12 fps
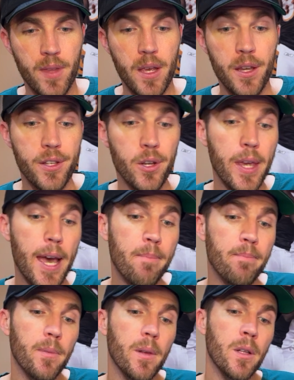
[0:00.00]
So,
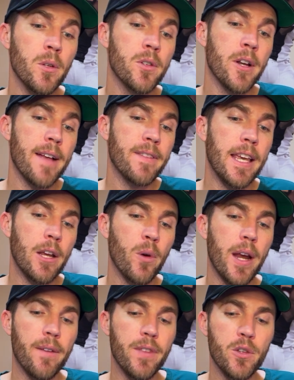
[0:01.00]
yep, Lou's going to have to get
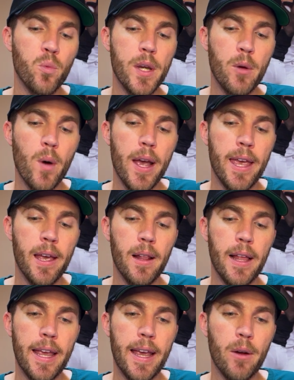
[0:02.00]
creative this week while
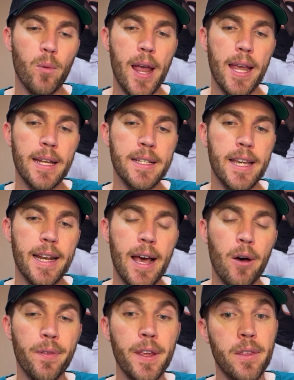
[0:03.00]
Hill and Rankins get
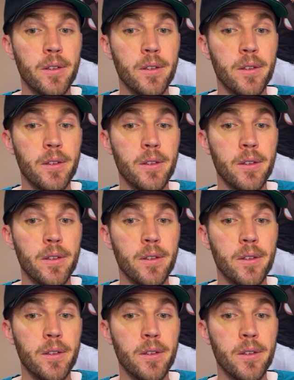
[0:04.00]
healthy.